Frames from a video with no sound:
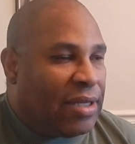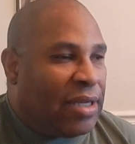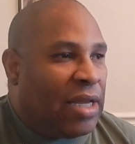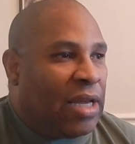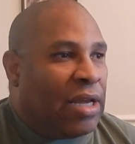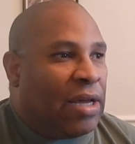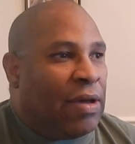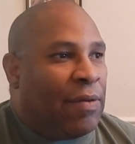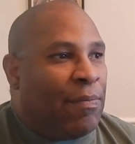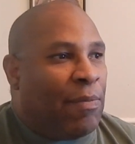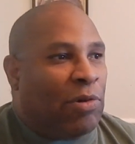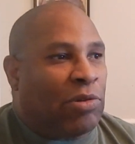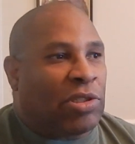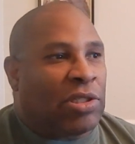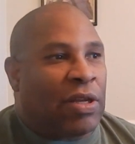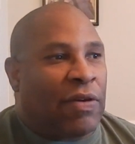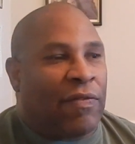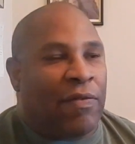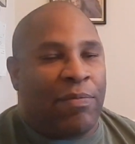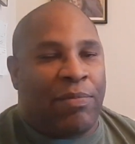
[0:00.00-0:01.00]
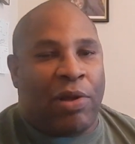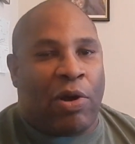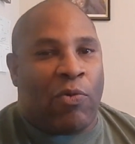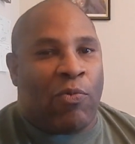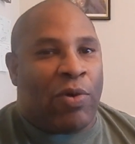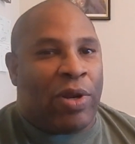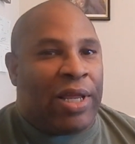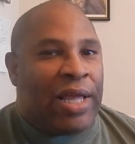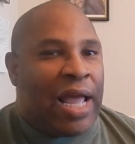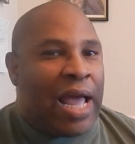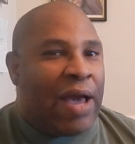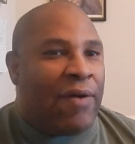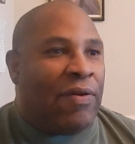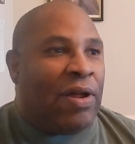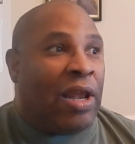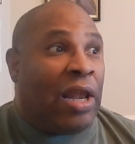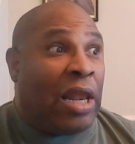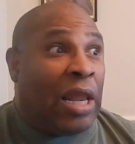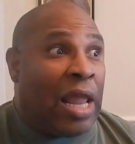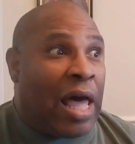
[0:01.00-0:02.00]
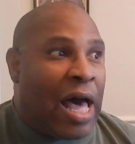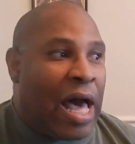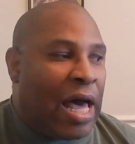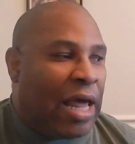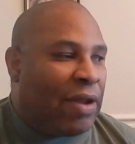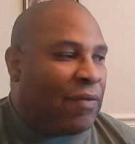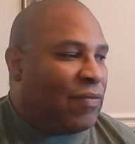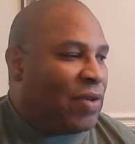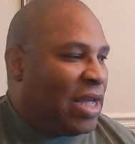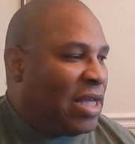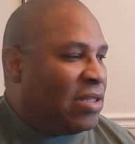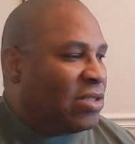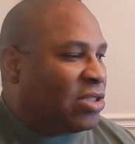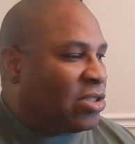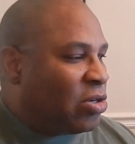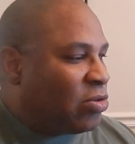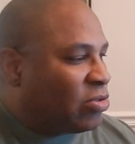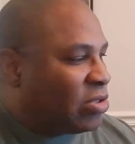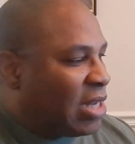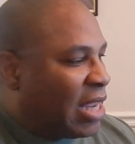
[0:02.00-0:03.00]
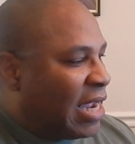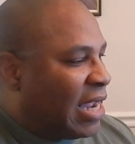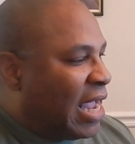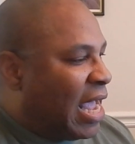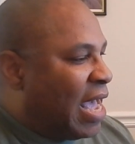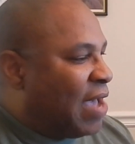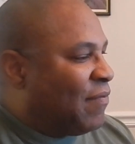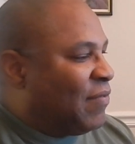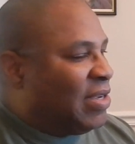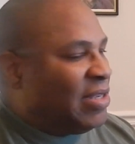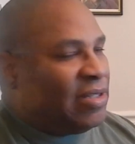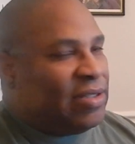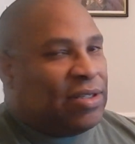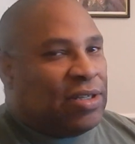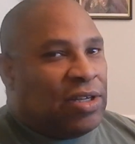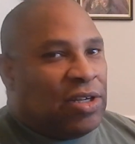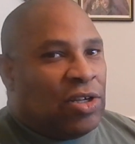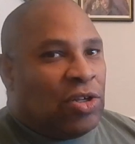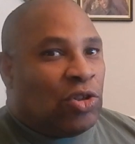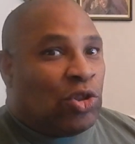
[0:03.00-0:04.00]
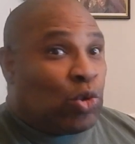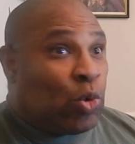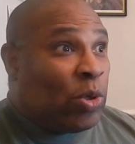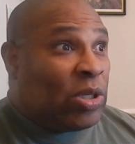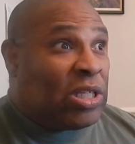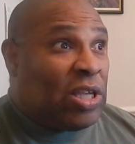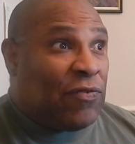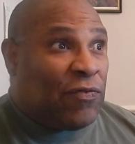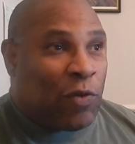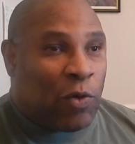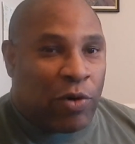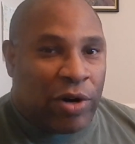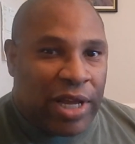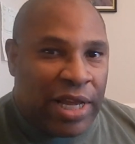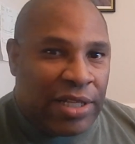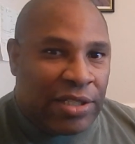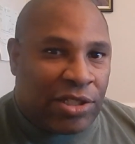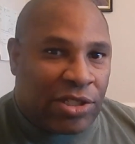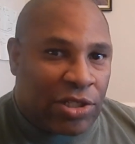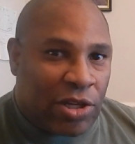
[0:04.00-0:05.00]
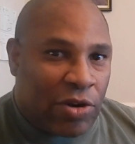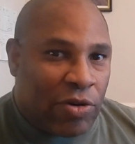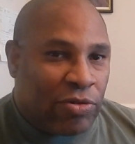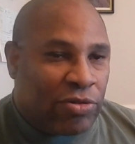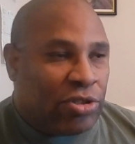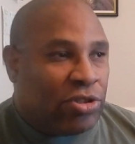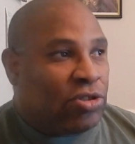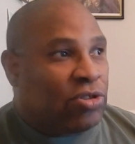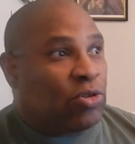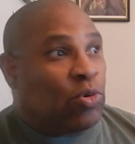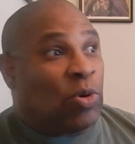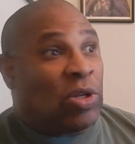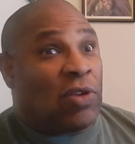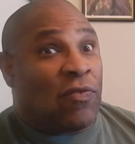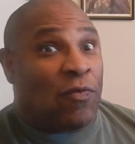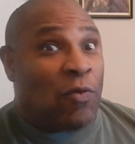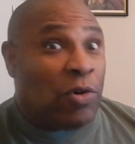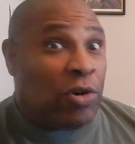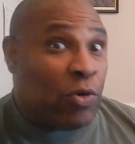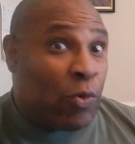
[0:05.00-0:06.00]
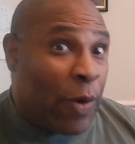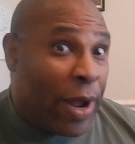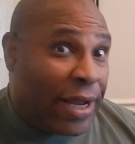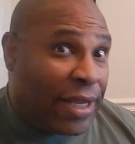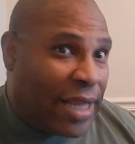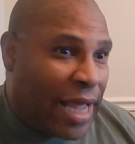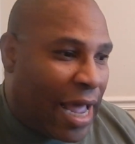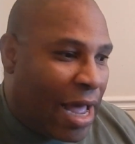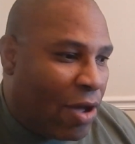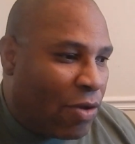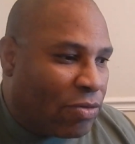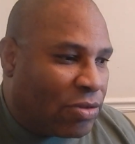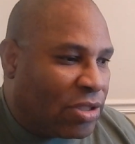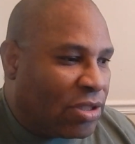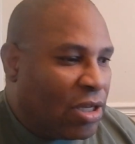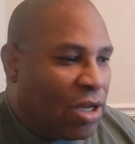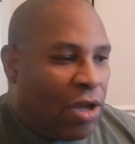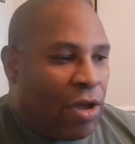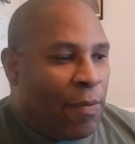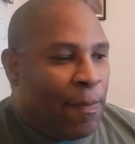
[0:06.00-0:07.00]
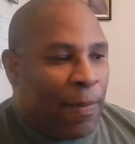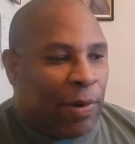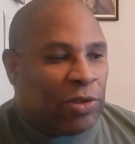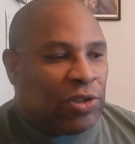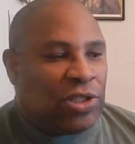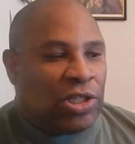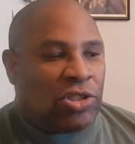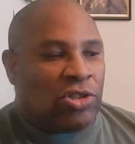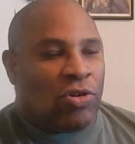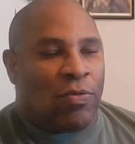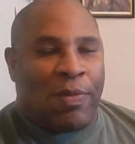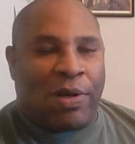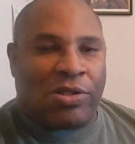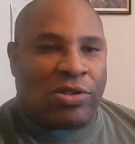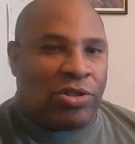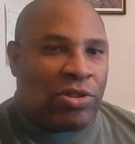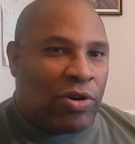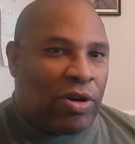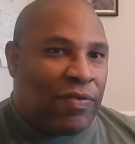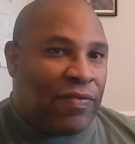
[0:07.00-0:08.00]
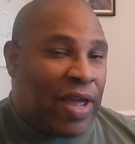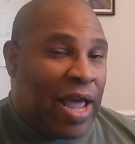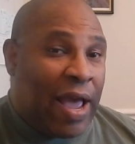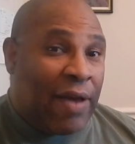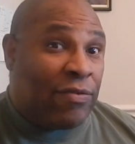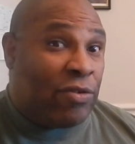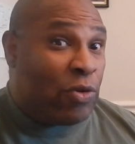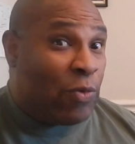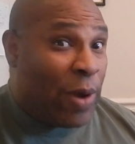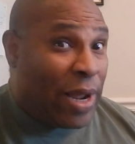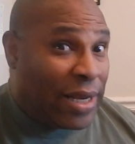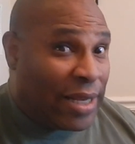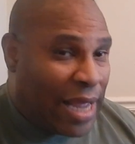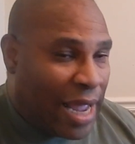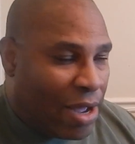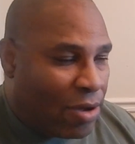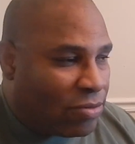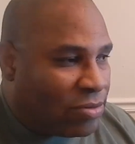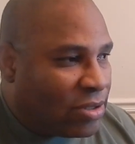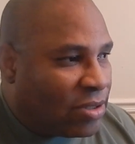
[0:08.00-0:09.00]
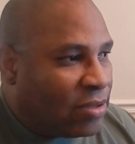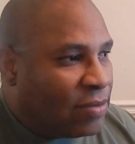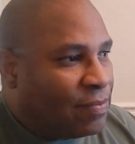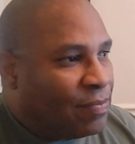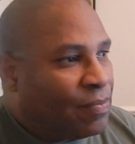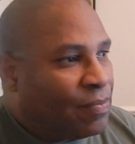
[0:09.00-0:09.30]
Most of them don't really have a lot of inserts, like having 24 inserts, 24 direct outs. Most digital mixers don't even have direct outs.